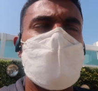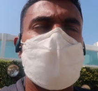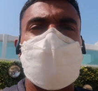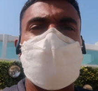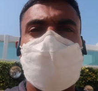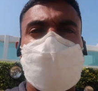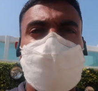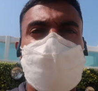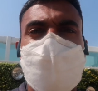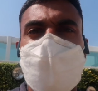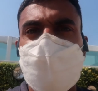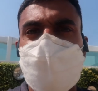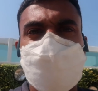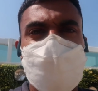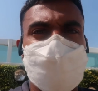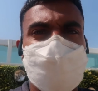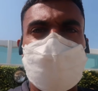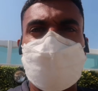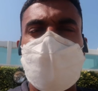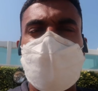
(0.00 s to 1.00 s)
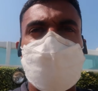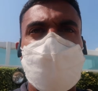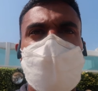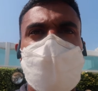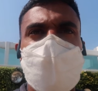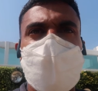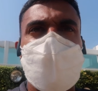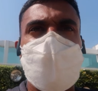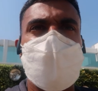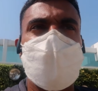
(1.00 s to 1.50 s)
There's some interesting people
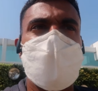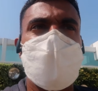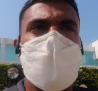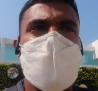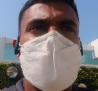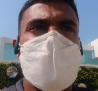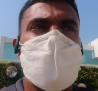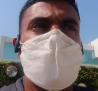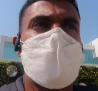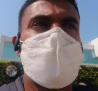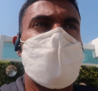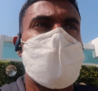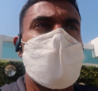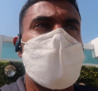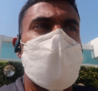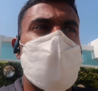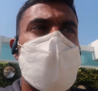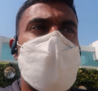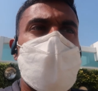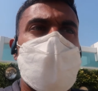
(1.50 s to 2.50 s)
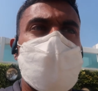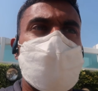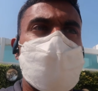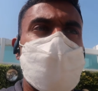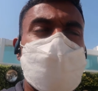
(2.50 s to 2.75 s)
there, and